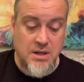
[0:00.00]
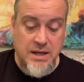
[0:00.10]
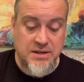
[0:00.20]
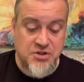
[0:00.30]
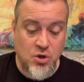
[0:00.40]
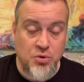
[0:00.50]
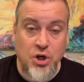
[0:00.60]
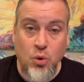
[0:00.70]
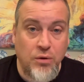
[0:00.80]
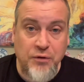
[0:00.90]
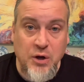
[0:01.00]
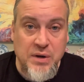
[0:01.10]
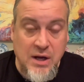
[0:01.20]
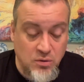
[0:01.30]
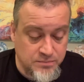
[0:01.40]
And so, you know, we'll figure it
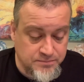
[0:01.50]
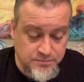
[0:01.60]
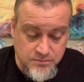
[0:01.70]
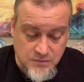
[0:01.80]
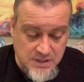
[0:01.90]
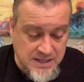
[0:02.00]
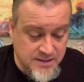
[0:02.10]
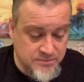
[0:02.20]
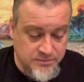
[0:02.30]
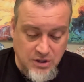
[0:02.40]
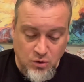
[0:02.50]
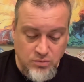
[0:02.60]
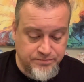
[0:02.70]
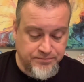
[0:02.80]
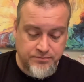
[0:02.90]
out and, you know,
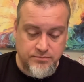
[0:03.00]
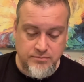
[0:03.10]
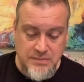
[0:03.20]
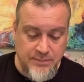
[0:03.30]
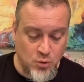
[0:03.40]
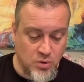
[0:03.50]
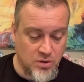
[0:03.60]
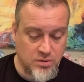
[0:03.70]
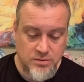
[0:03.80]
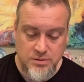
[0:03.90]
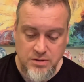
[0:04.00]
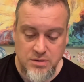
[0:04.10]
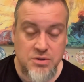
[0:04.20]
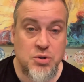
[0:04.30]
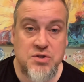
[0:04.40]
maybe we'll
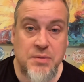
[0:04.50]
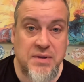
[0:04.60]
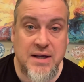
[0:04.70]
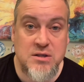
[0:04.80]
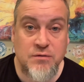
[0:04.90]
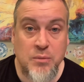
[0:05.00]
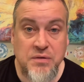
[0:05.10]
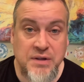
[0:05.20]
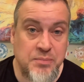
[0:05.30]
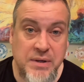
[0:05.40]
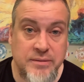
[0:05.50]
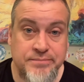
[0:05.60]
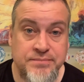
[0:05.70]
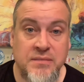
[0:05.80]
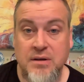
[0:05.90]
do something else fun with it. But
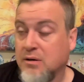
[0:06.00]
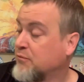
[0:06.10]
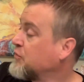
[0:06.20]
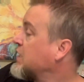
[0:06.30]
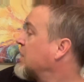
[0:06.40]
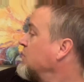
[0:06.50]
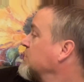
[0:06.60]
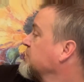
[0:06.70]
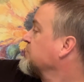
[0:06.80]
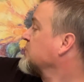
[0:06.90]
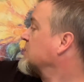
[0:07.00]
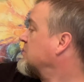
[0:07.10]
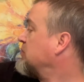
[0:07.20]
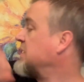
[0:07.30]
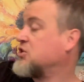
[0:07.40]
for now,
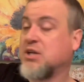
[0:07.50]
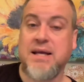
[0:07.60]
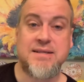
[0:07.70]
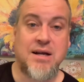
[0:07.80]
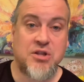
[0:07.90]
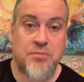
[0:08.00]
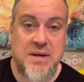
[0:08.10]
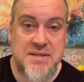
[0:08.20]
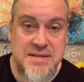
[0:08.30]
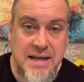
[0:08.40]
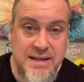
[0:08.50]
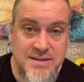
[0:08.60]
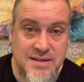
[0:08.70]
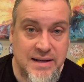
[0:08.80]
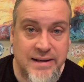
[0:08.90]
beach days are the best
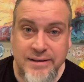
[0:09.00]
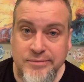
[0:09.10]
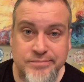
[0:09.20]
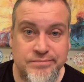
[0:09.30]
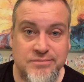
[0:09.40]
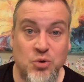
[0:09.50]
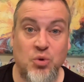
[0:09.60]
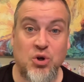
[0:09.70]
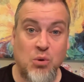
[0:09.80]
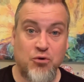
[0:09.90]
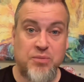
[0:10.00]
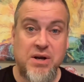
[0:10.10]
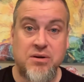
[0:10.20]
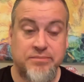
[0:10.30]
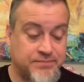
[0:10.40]
days and we'll go from there.